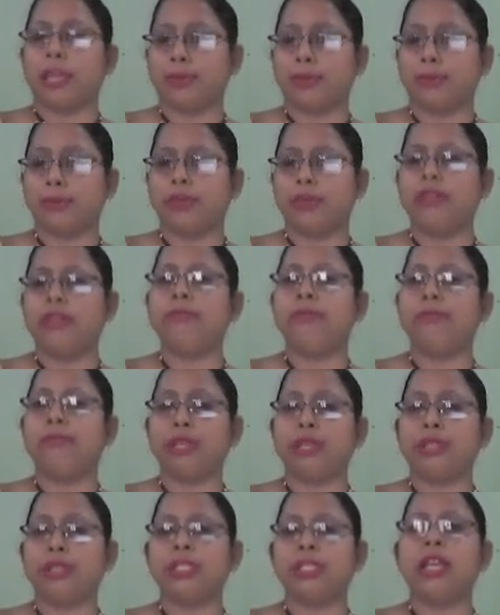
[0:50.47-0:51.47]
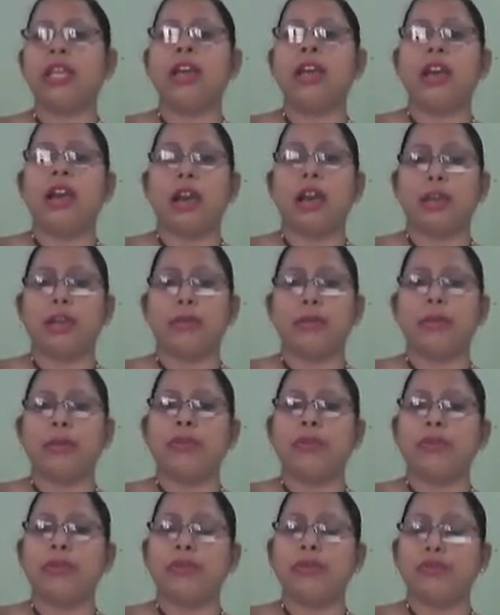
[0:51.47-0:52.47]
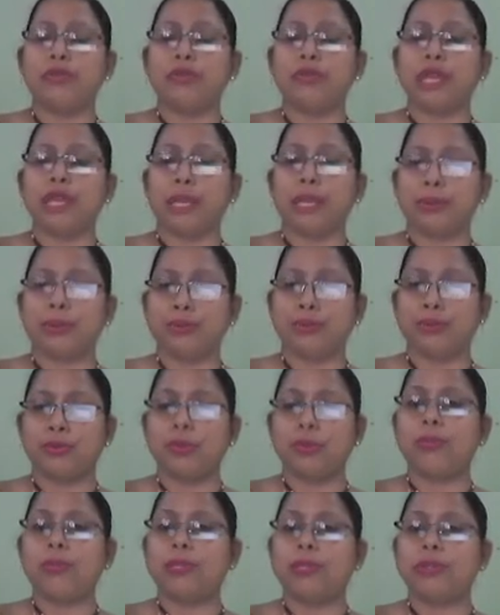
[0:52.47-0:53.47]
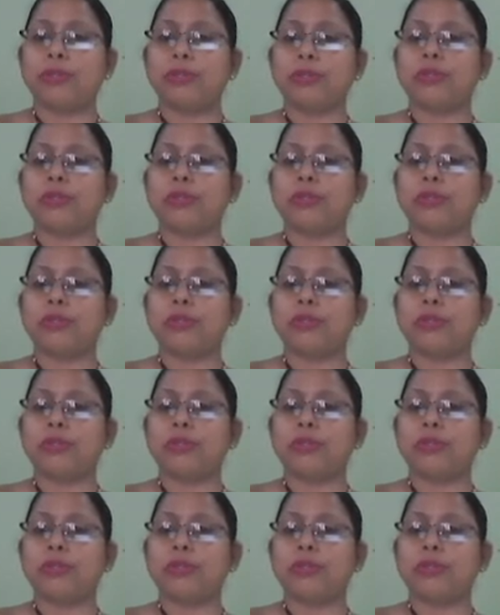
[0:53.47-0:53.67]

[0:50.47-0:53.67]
F1 plus alpha 1 to F2 plus